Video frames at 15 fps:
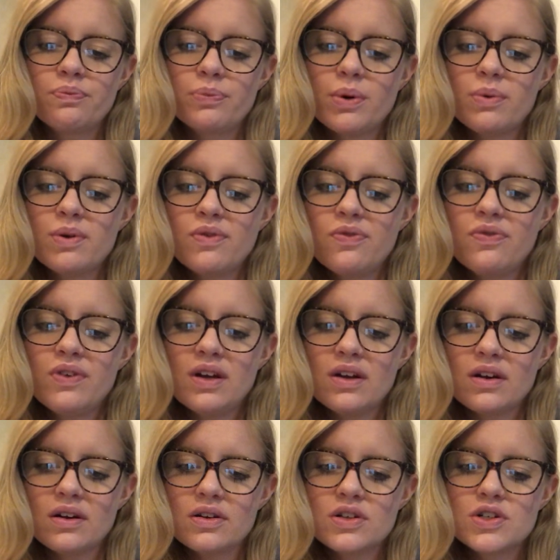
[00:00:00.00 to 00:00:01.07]
but we
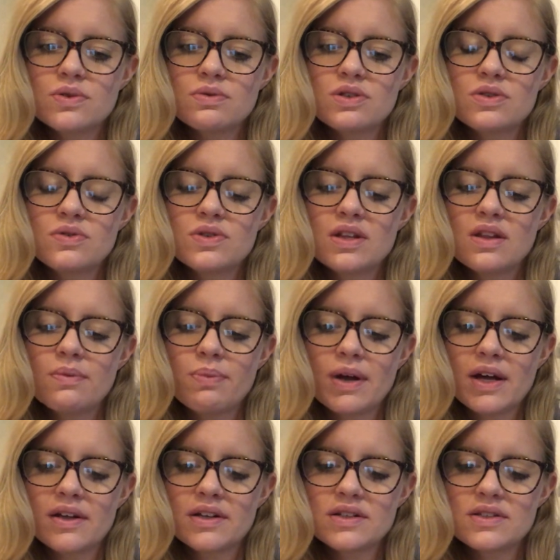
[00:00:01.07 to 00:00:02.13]
feared she was losing the
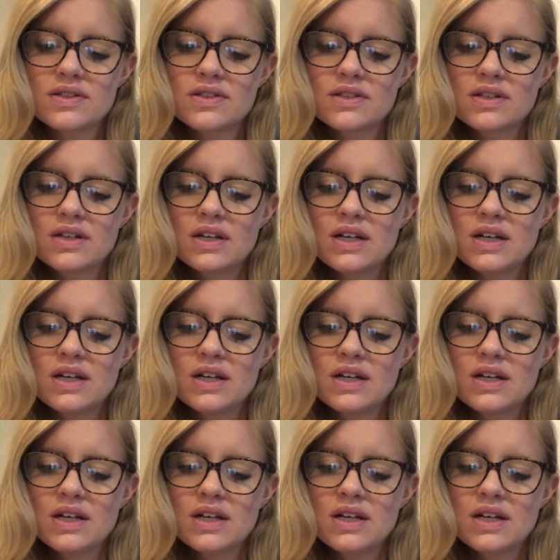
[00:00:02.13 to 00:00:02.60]
balance.